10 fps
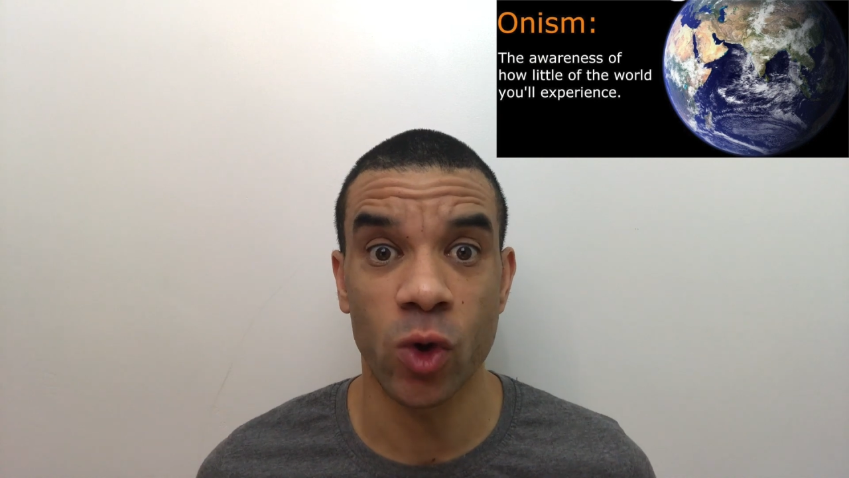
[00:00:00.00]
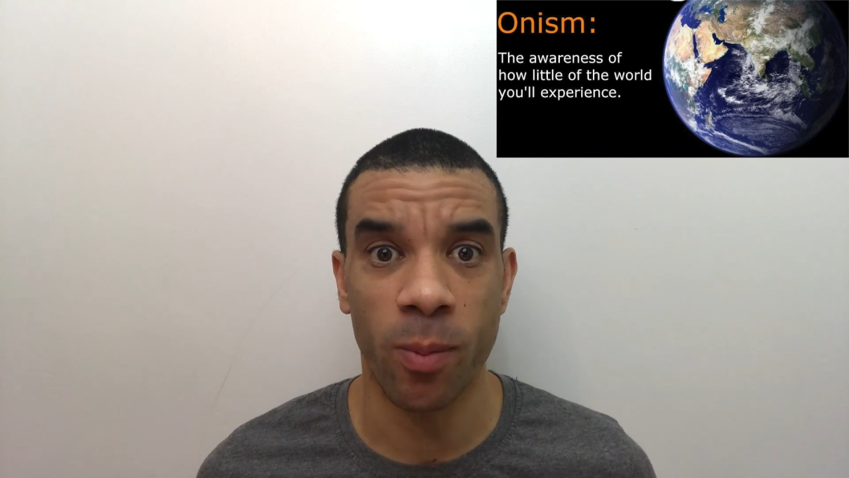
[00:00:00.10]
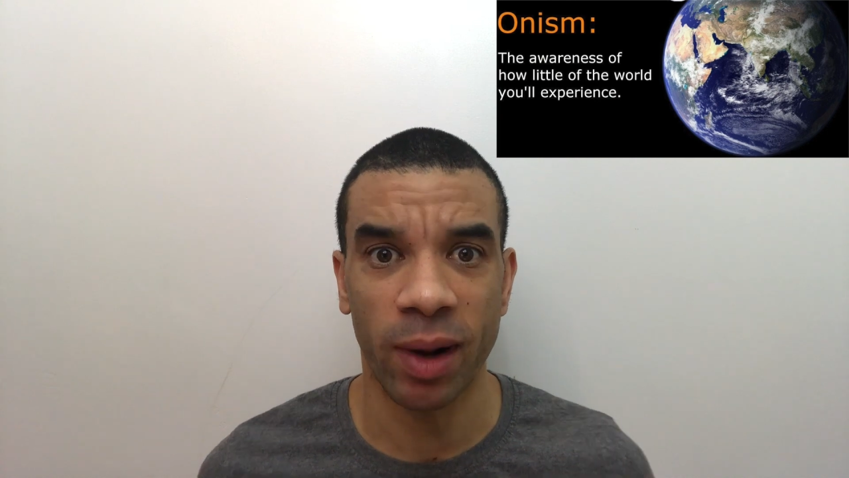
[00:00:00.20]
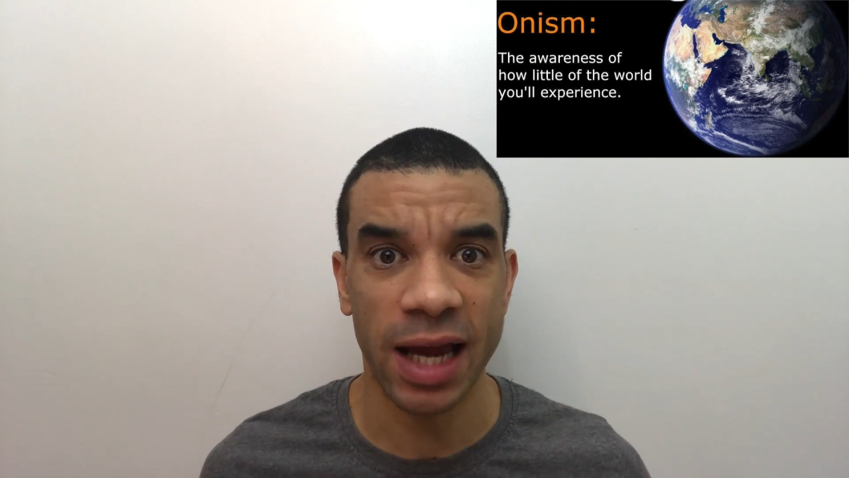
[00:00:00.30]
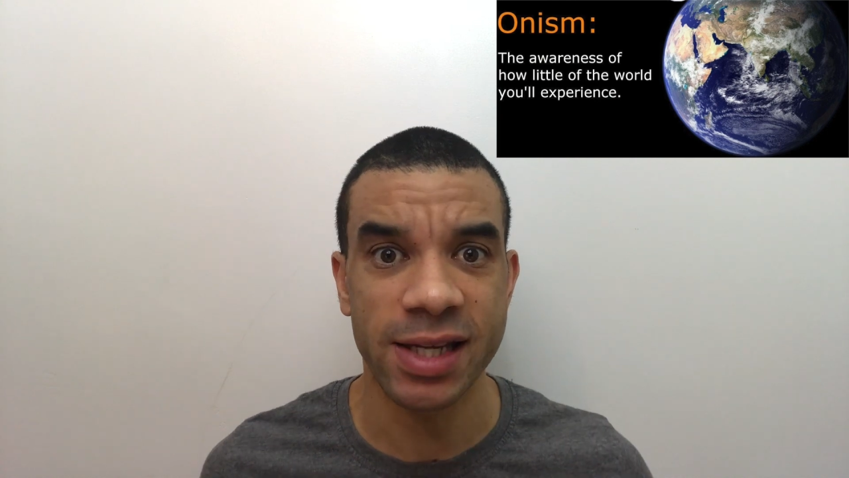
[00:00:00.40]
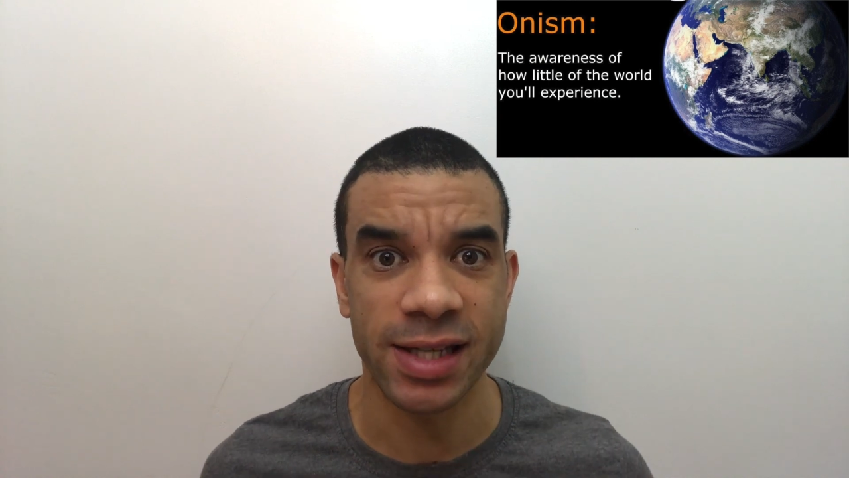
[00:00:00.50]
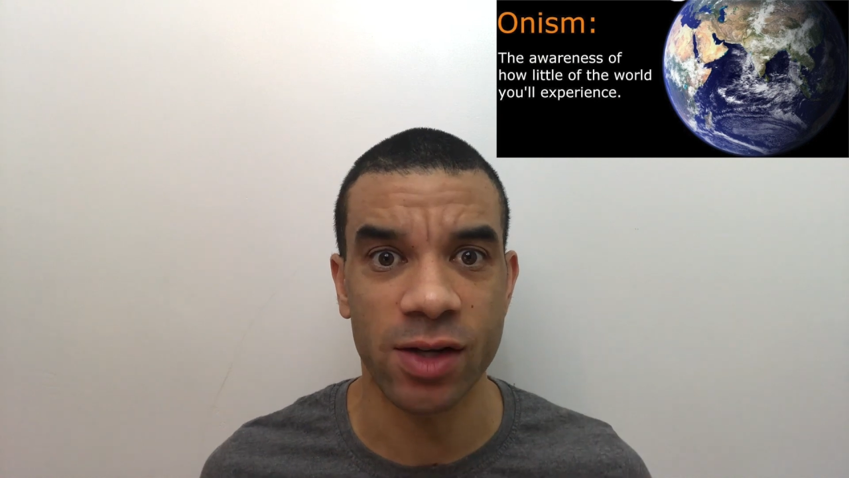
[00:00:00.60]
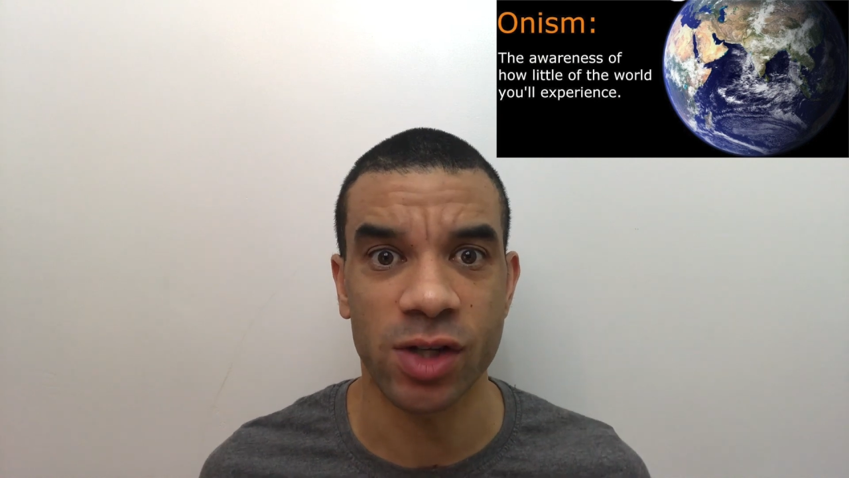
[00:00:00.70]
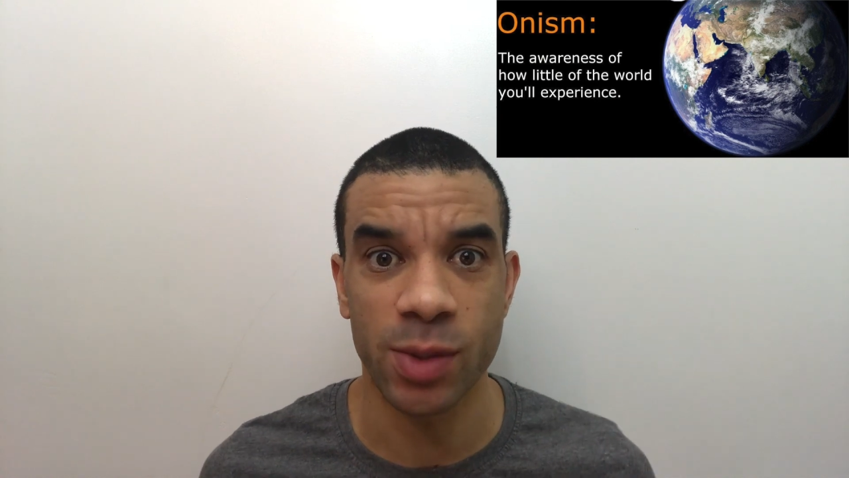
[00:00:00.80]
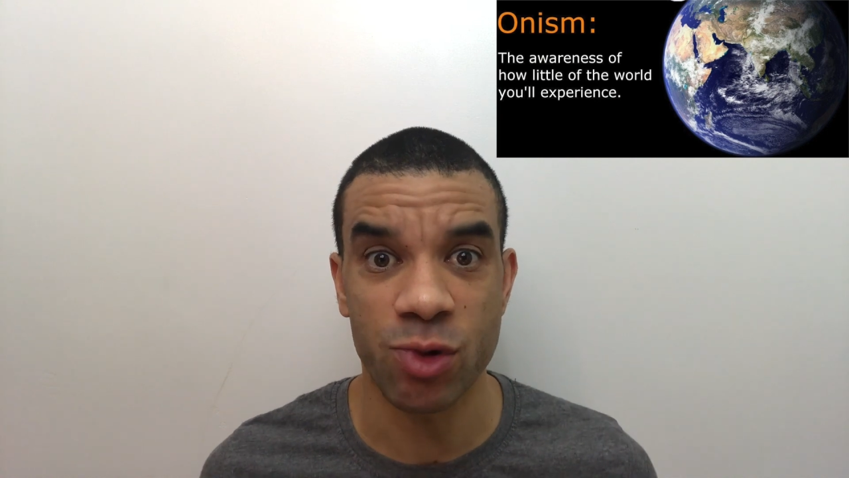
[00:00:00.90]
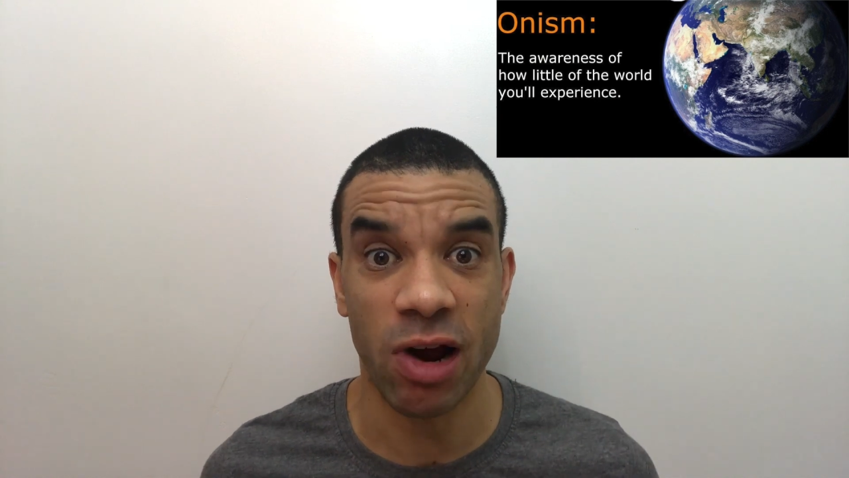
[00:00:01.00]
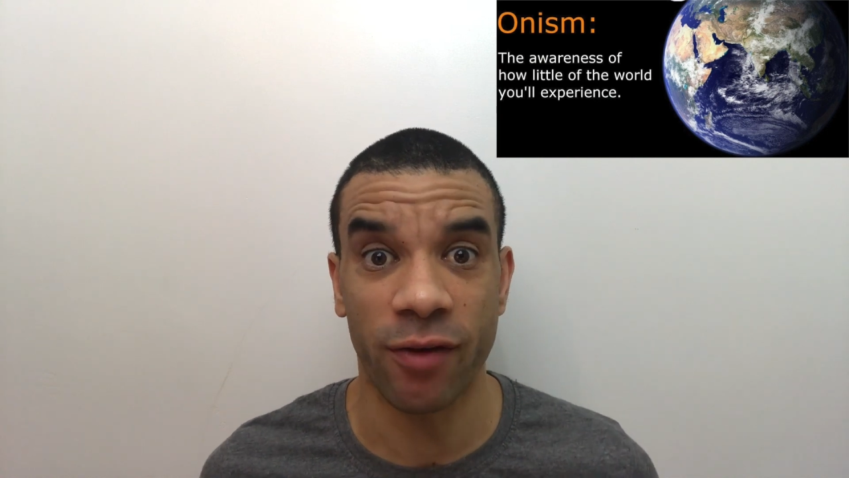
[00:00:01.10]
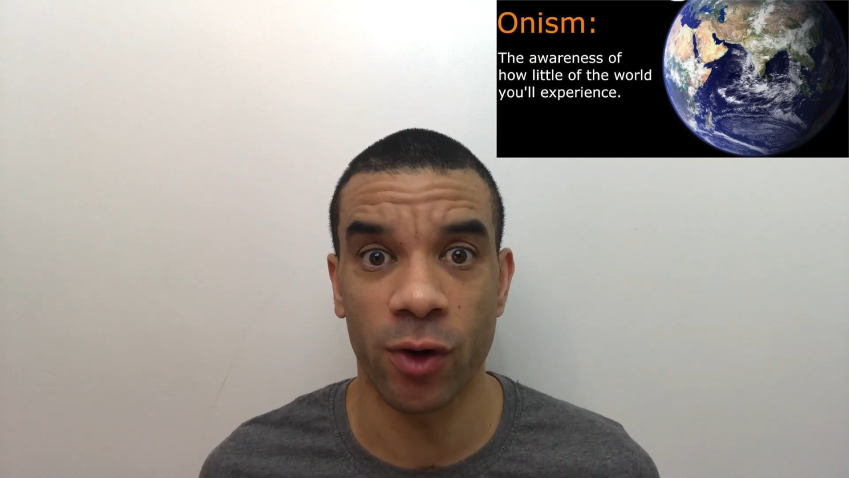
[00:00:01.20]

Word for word: your place cells keep track